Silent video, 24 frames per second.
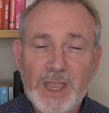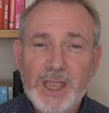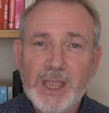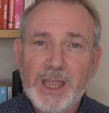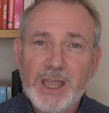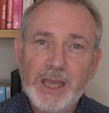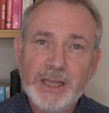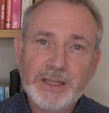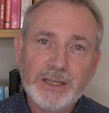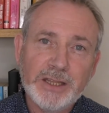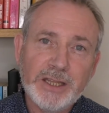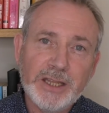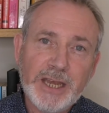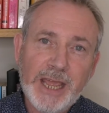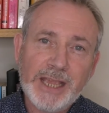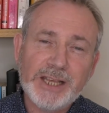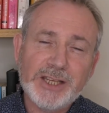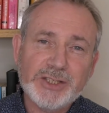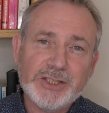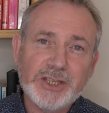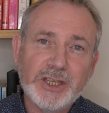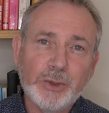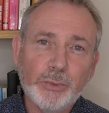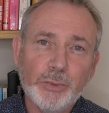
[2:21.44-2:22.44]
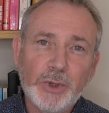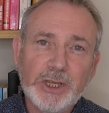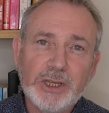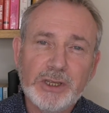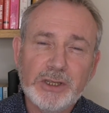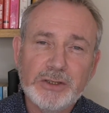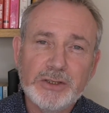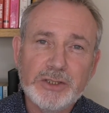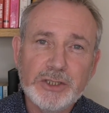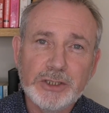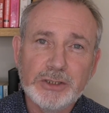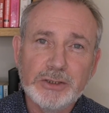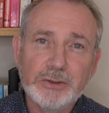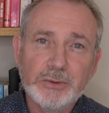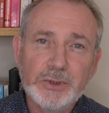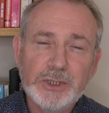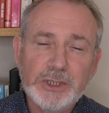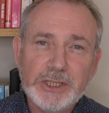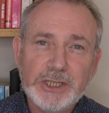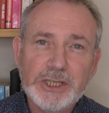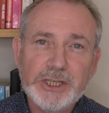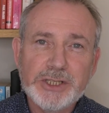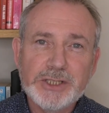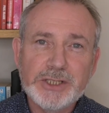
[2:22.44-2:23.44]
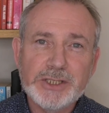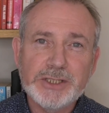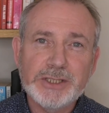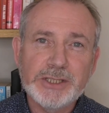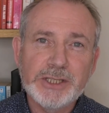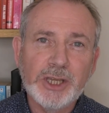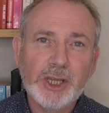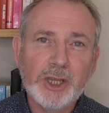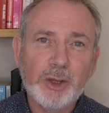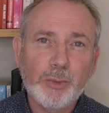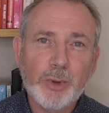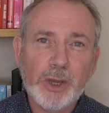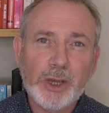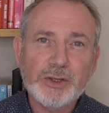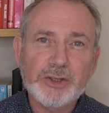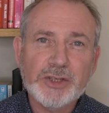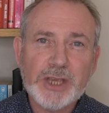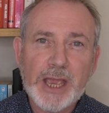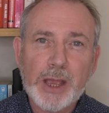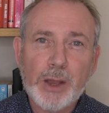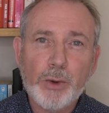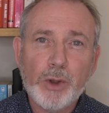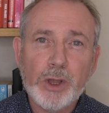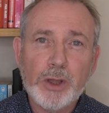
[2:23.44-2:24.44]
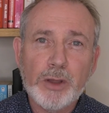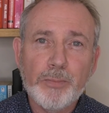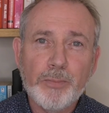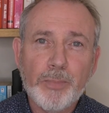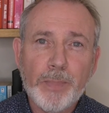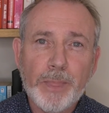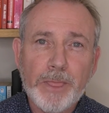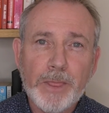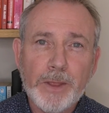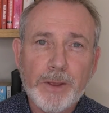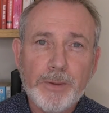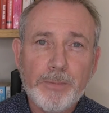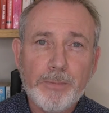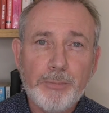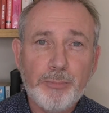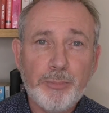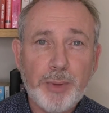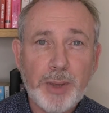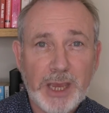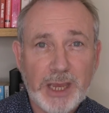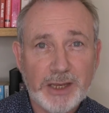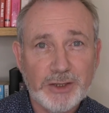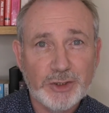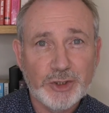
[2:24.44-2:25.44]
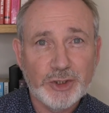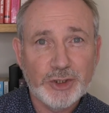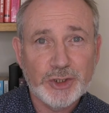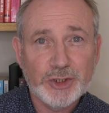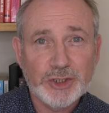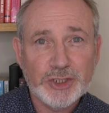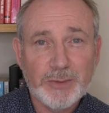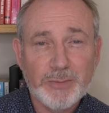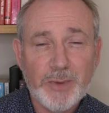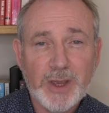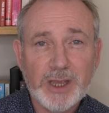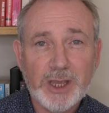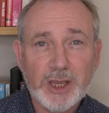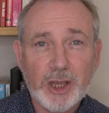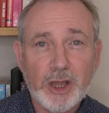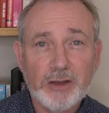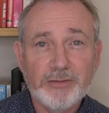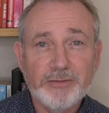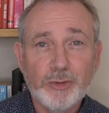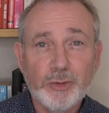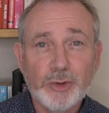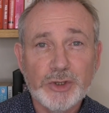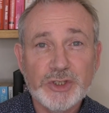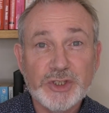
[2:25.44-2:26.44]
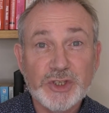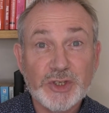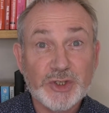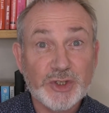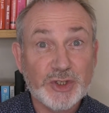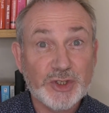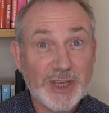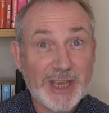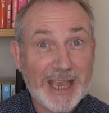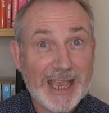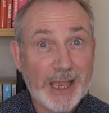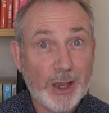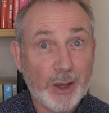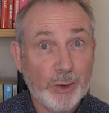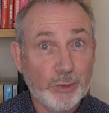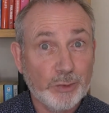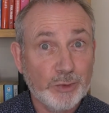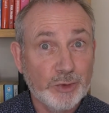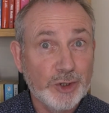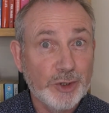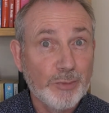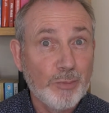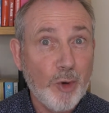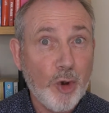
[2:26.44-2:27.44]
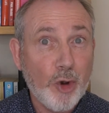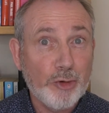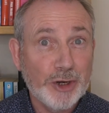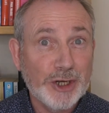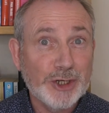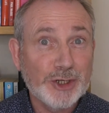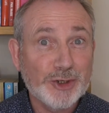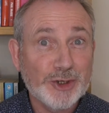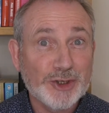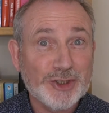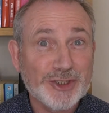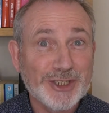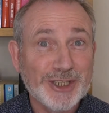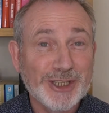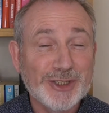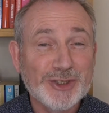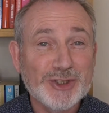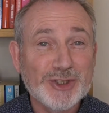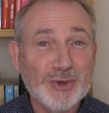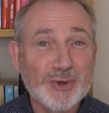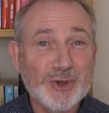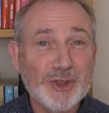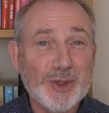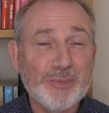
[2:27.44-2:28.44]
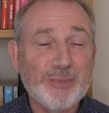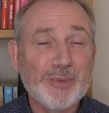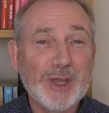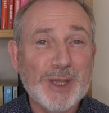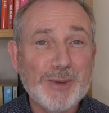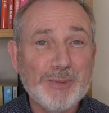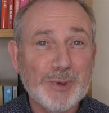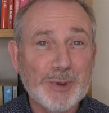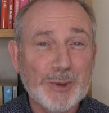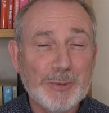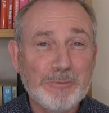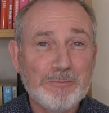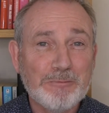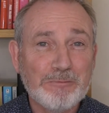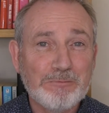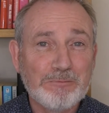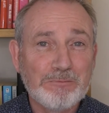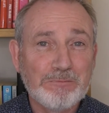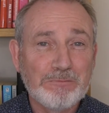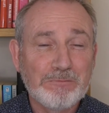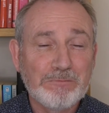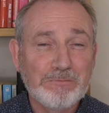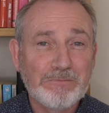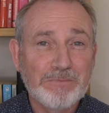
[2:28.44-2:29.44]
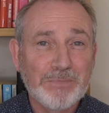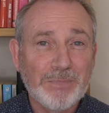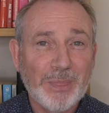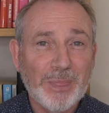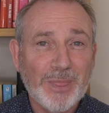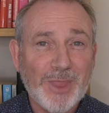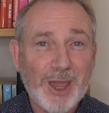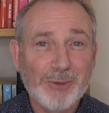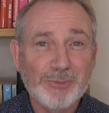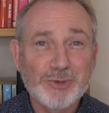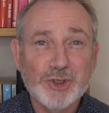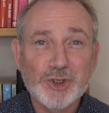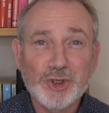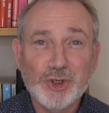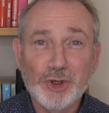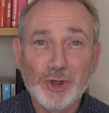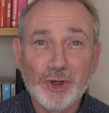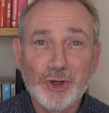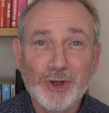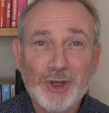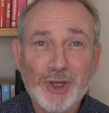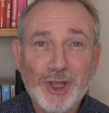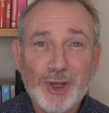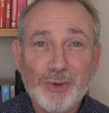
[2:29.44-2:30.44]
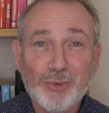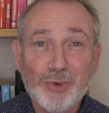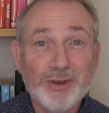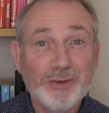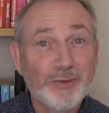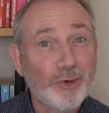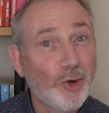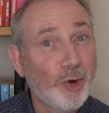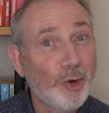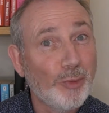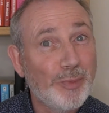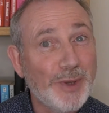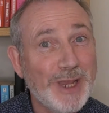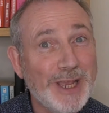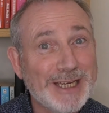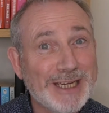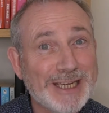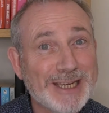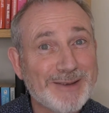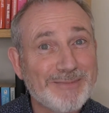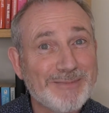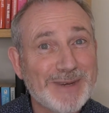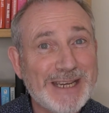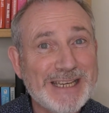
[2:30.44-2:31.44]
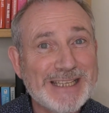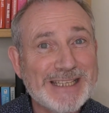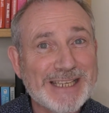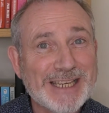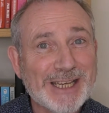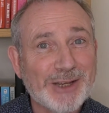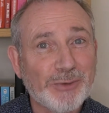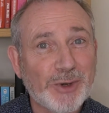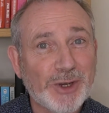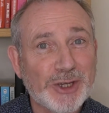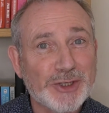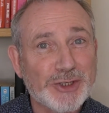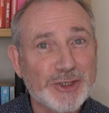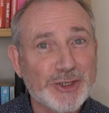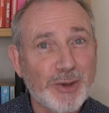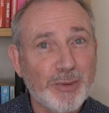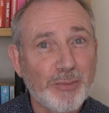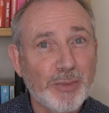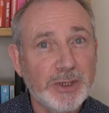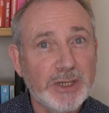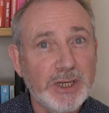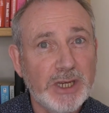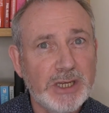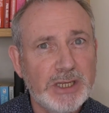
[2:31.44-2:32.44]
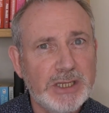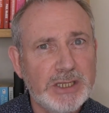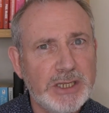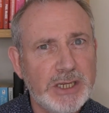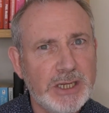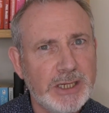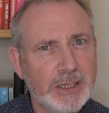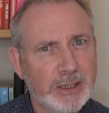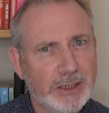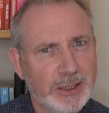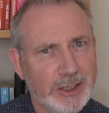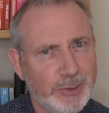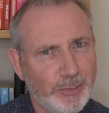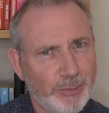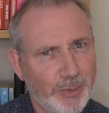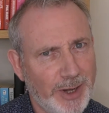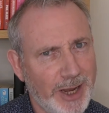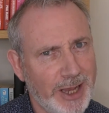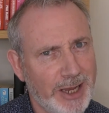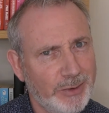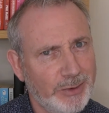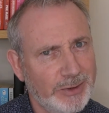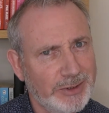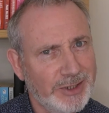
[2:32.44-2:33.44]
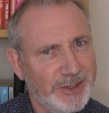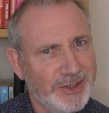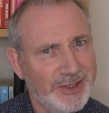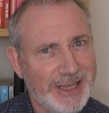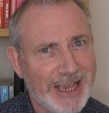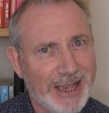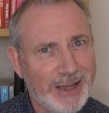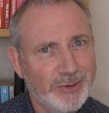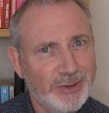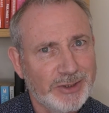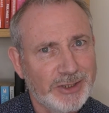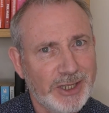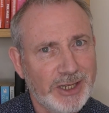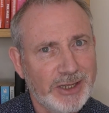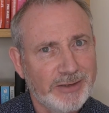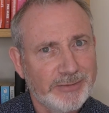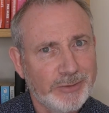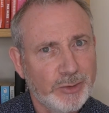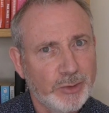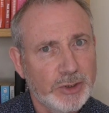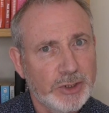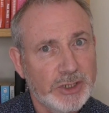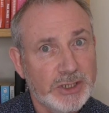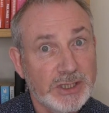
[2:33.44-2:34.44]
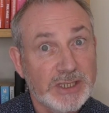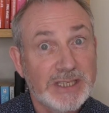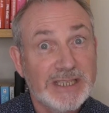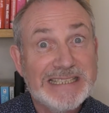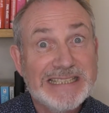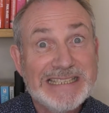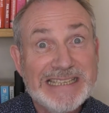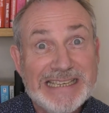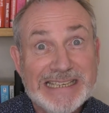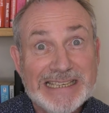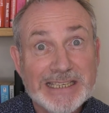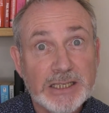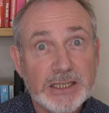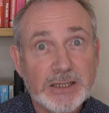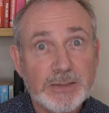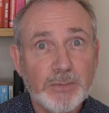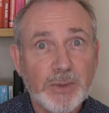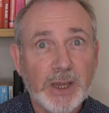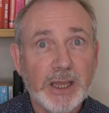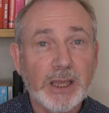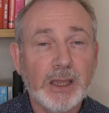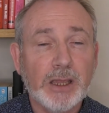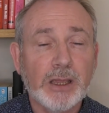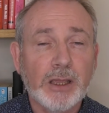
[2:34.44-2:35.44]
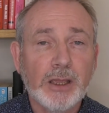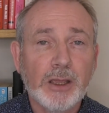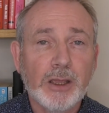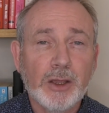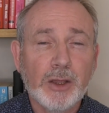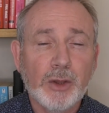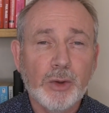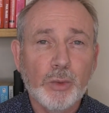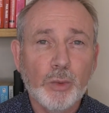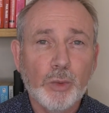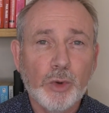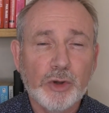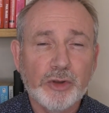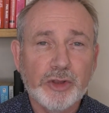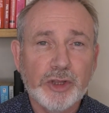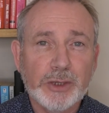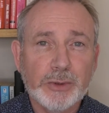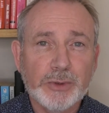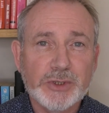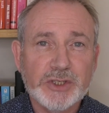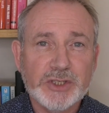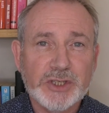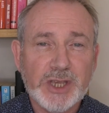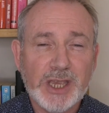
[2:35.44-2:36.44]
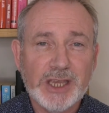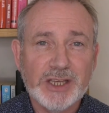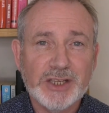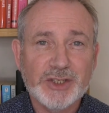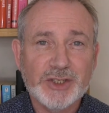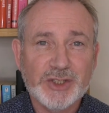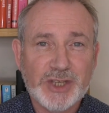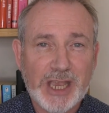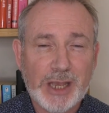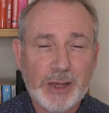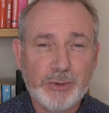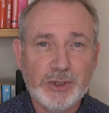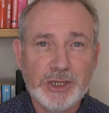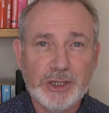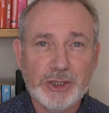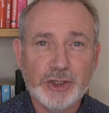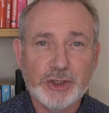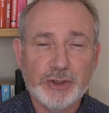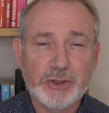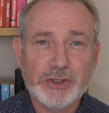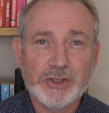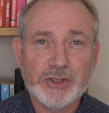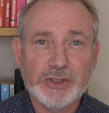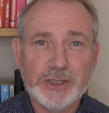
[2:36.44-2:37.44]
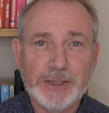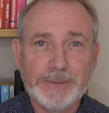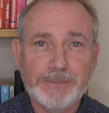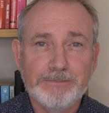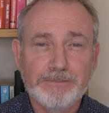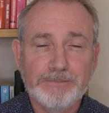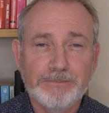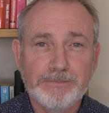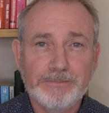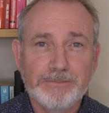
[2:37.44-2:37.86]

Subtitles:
And then the next thing we can do is to think about our pitch to make our voice sound more interesting to other people. I'm sure we've all been in a meeting where somebody didn't play with the sound of their voice and didn't make what they were saying sound interesting.